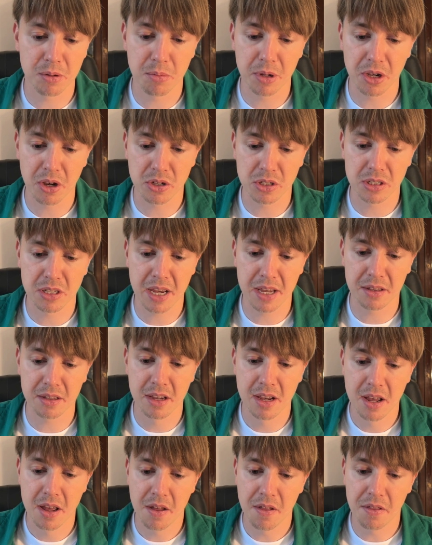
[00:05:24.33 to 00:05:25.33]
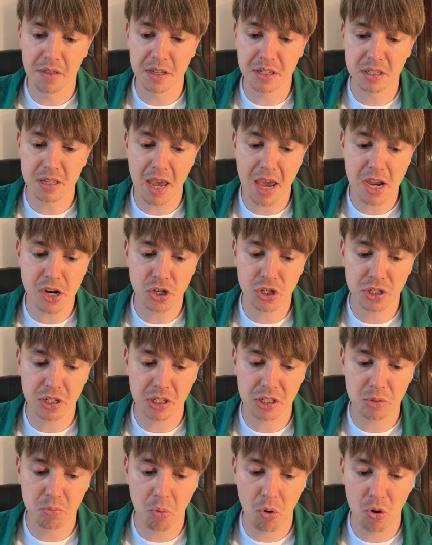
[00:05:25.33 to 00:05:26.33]
because then this
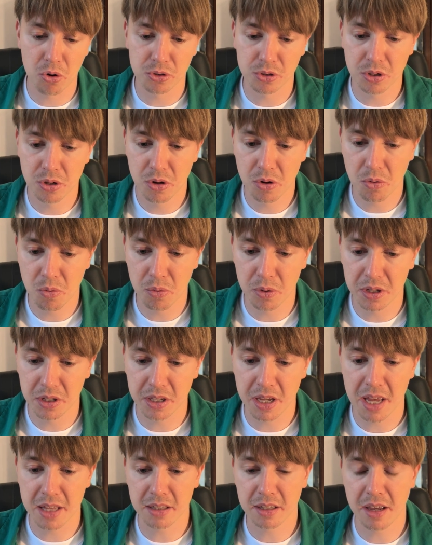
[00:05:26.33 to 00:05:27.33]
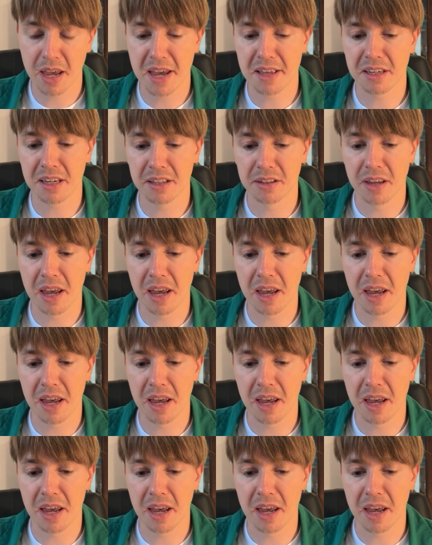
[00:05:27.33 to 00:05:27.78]
h6 pawn will get hanging,